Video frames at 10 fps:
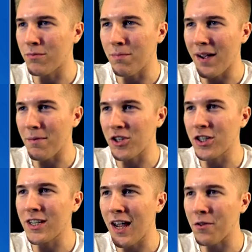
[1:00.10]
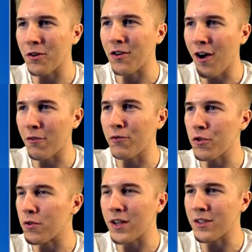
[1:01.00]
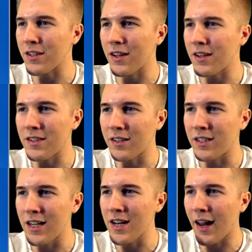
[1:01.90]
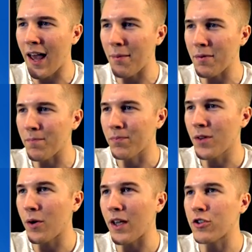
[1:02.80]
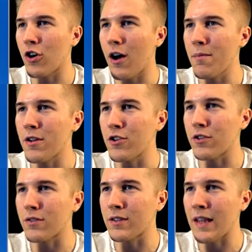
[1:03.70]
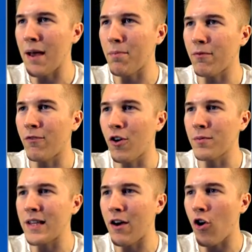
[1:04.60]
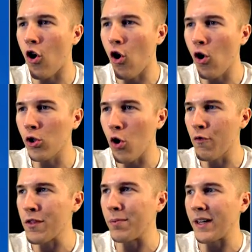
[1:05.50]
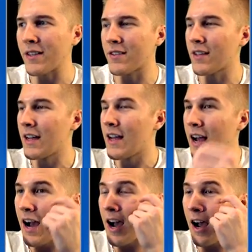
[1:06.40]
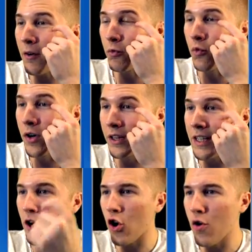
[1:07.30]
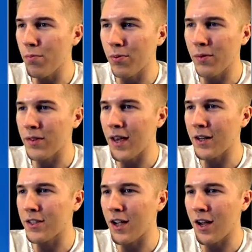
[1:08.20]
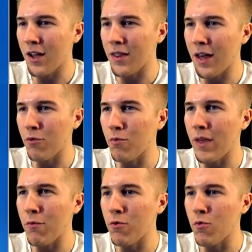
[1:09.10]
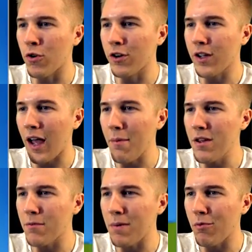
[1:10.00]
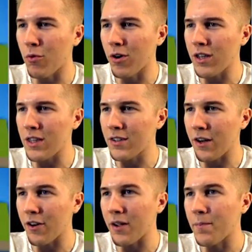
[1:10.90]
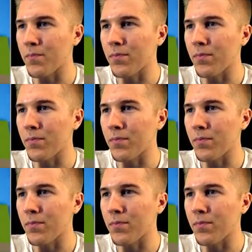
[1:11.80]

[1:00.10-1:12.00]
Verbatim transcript: my, my shit together on food because it, it, did not happen. Okay, so I'm gonna just slap farms down all over the place. Uh, really hope that uh, that that will work. How many people work in this area?